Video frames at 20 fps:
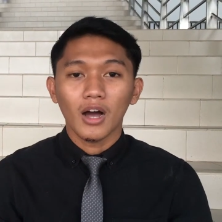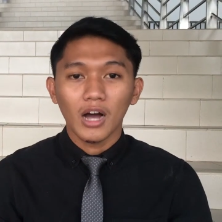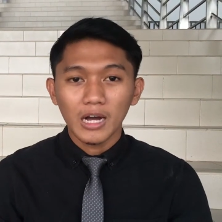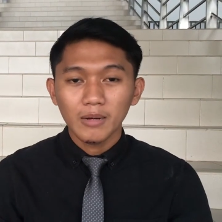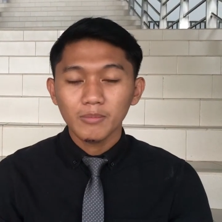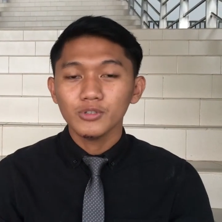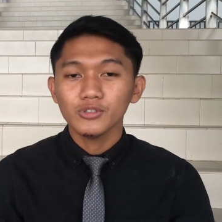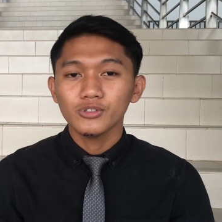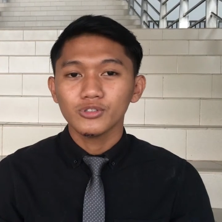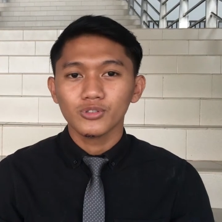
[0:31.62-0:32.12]

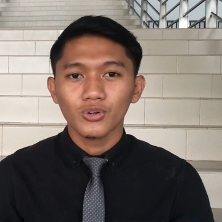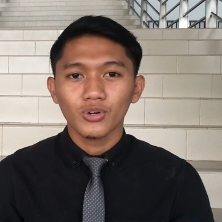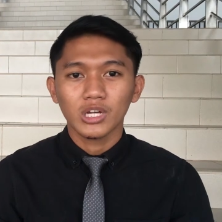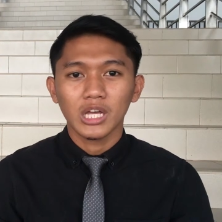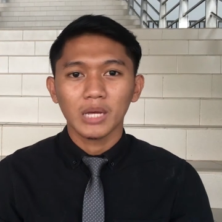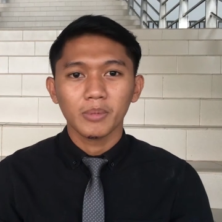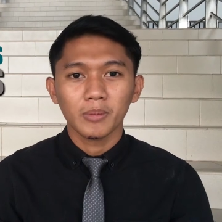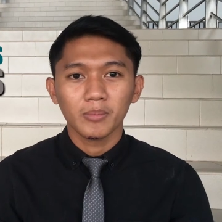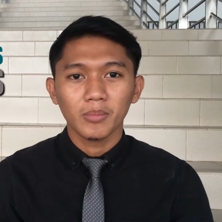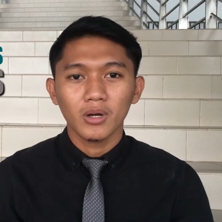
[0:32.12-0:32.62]
I'm also
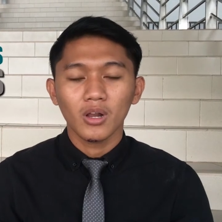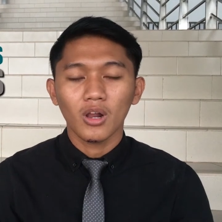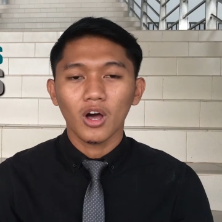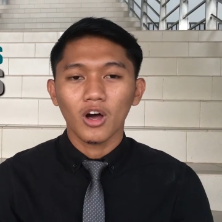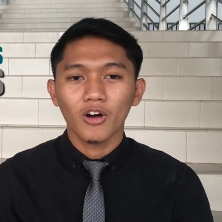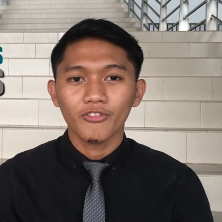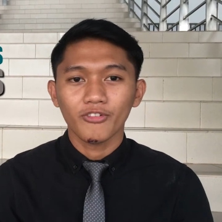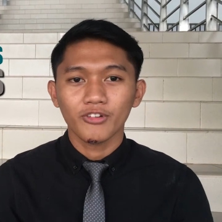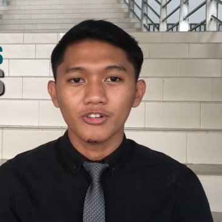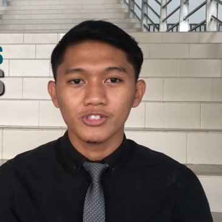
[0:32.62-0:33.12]
capable
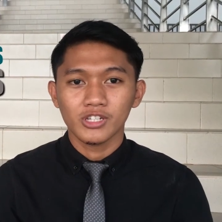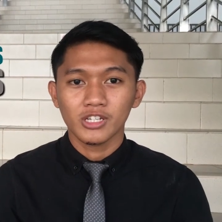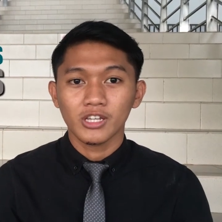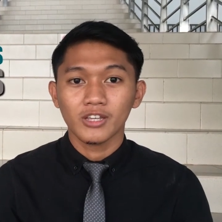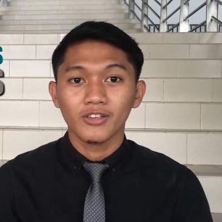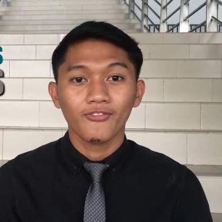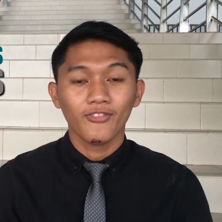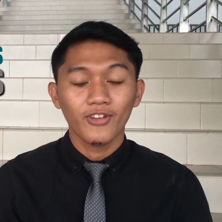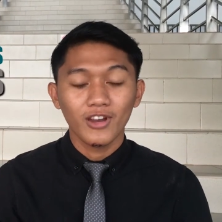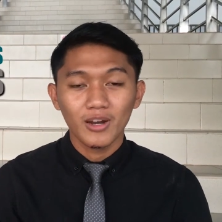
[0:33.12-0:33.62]
of
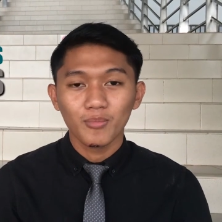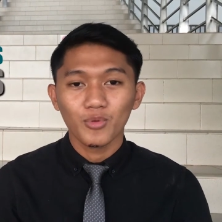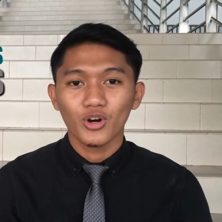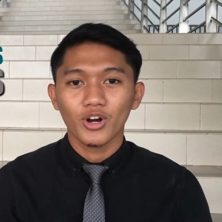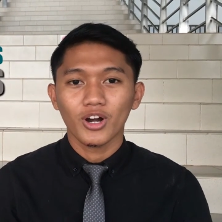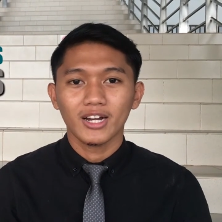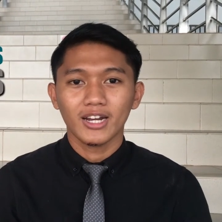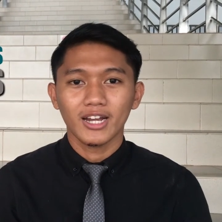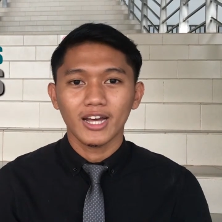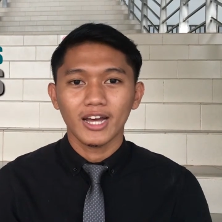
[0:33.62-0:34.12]
using
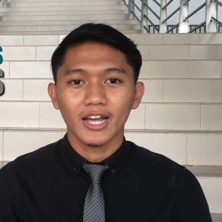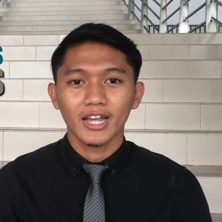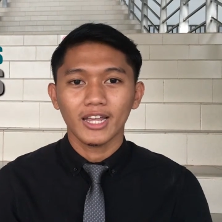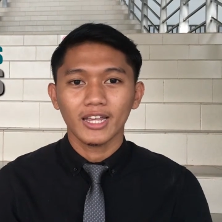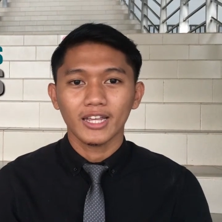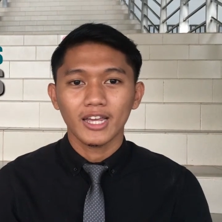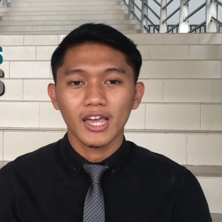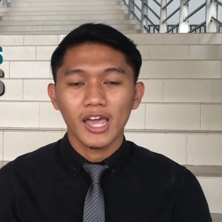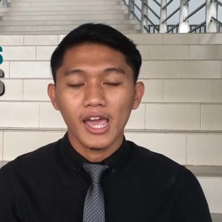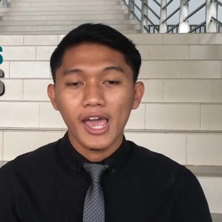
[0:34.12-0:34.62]
Filmora
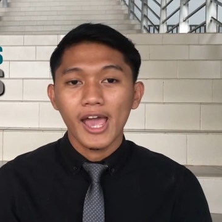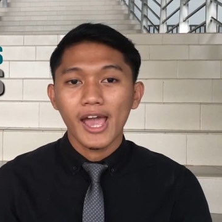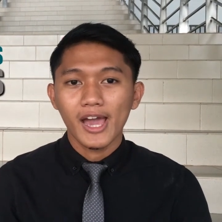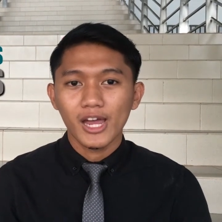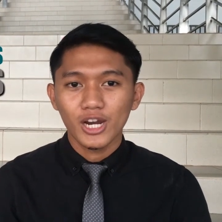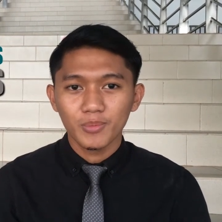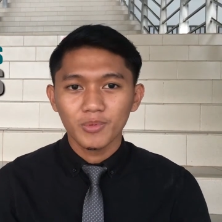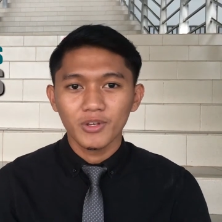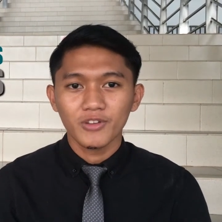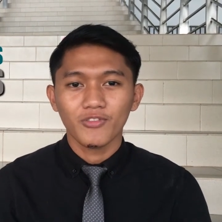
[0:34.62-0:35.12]
9,
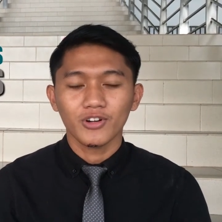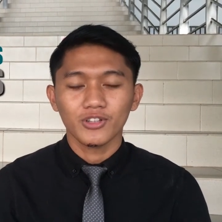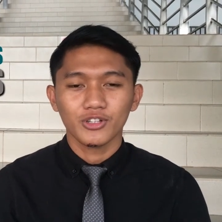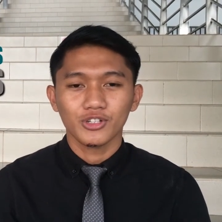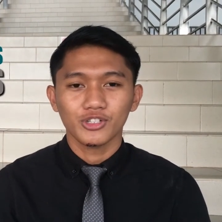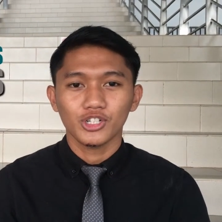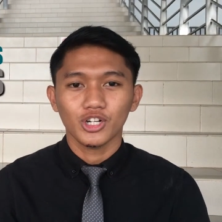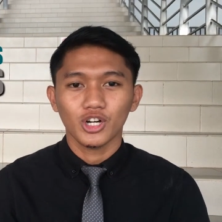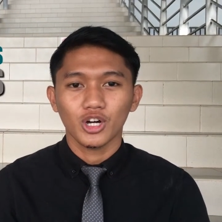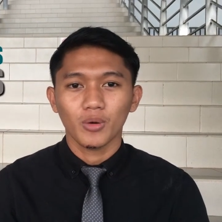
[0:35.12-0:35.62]
Adobe
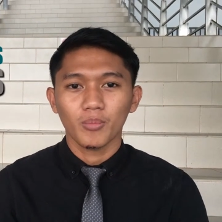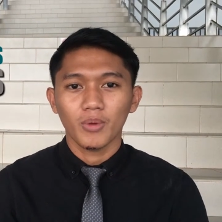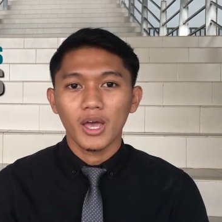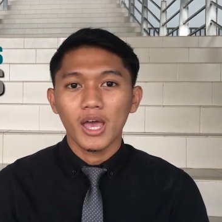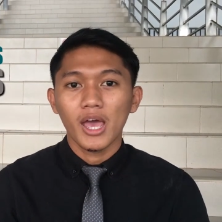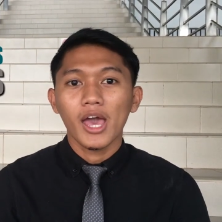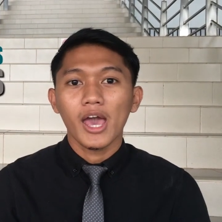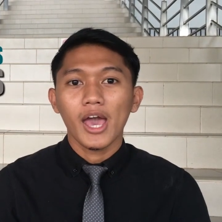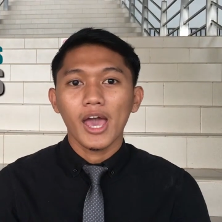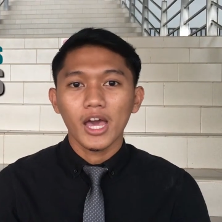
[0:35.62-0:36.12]
Photoshop,
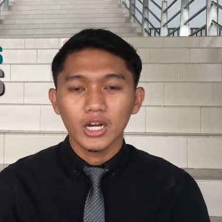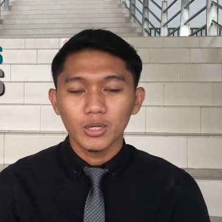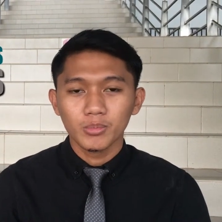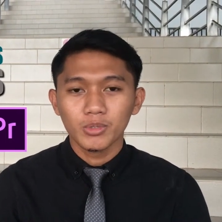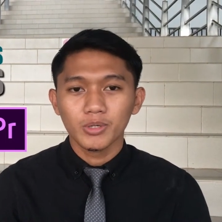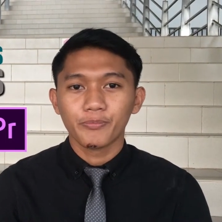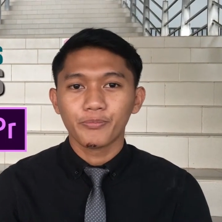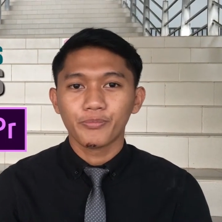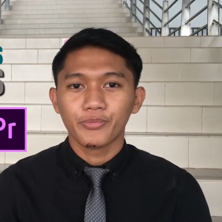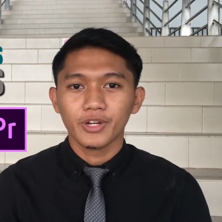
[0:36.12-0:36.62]

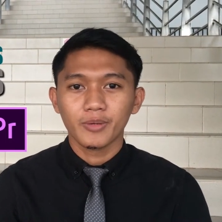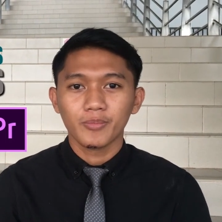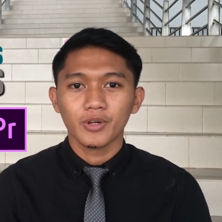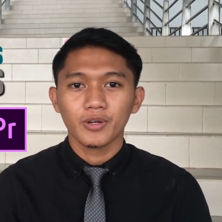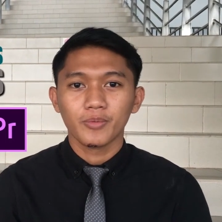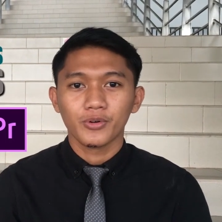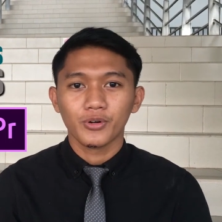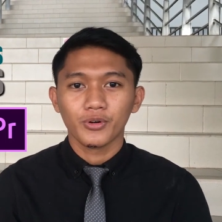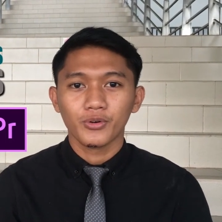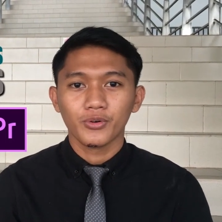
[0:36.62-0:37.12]
Adobe
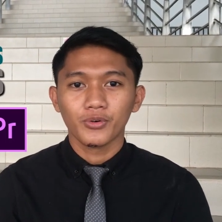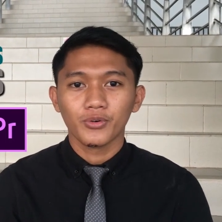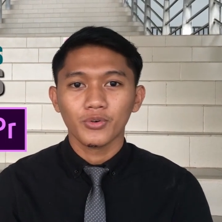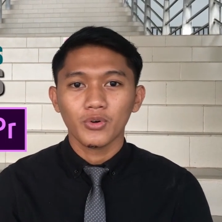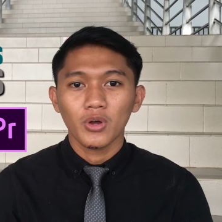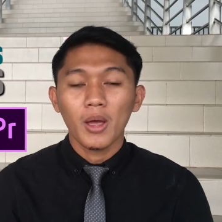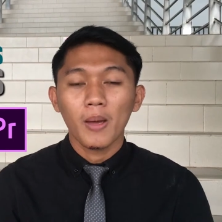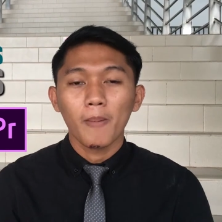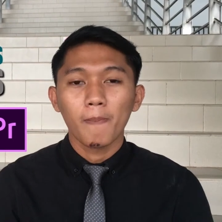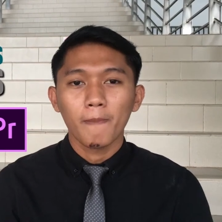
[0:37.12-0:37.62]
Premiere Pro,
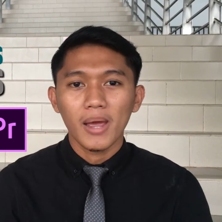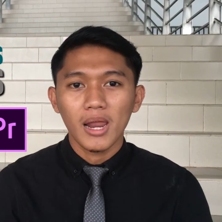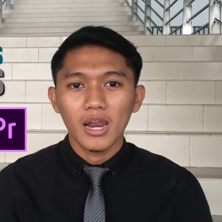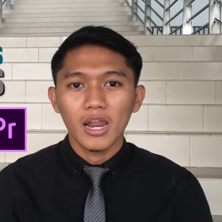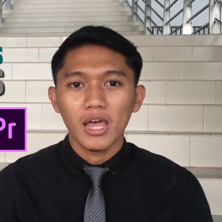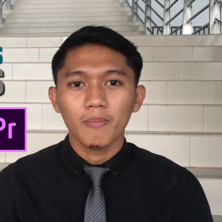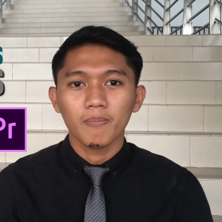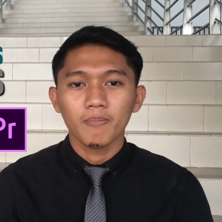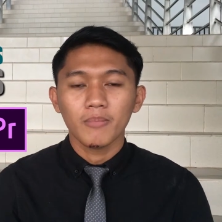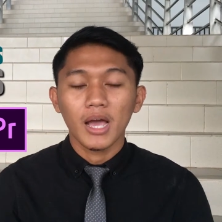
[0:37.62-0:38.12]

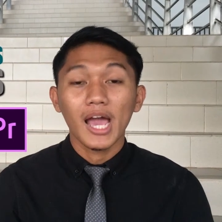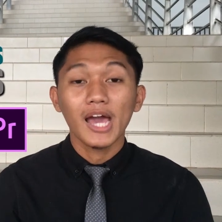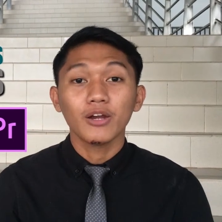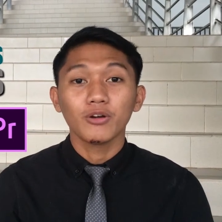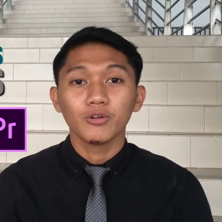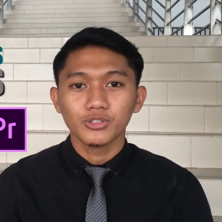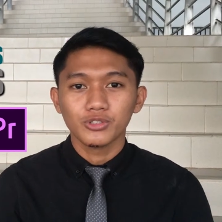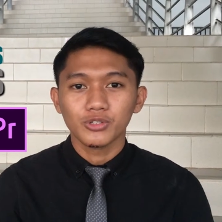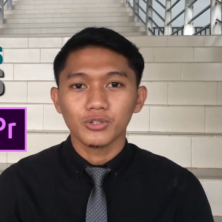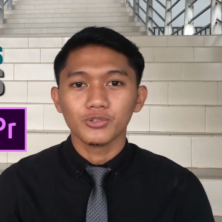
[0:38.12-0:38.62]
MATLAB and
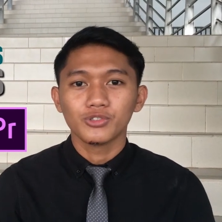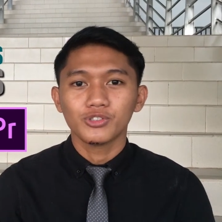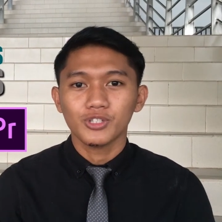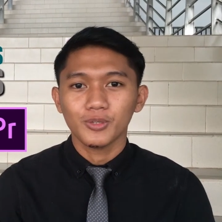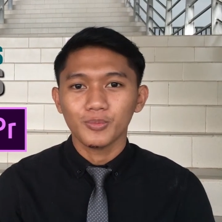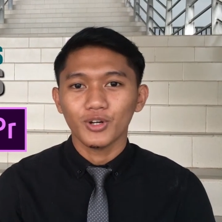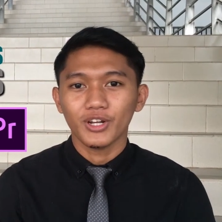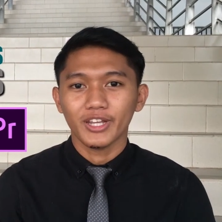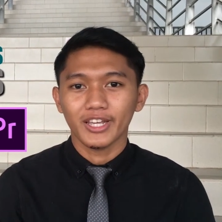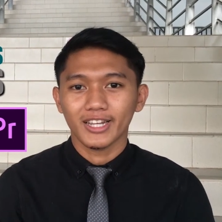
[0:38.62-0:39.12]
also
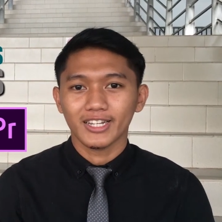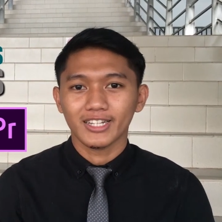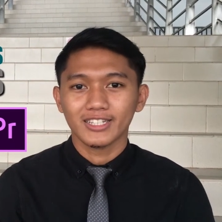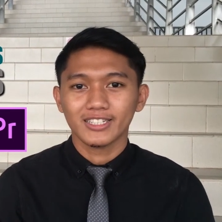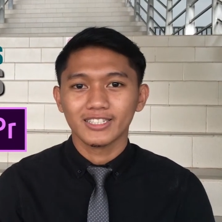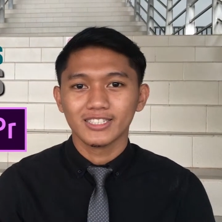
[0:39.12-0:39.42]
Simulink.